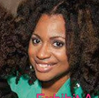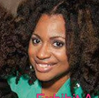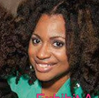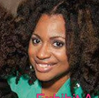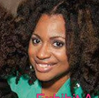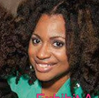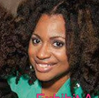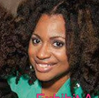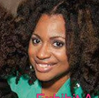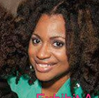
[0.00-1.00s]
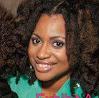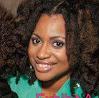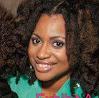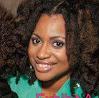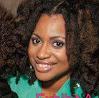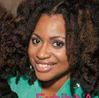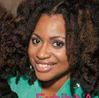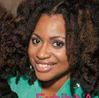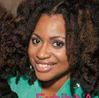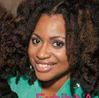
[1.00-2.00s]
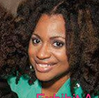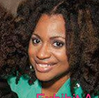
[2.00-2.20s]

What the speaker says: No one is speaking in this clip.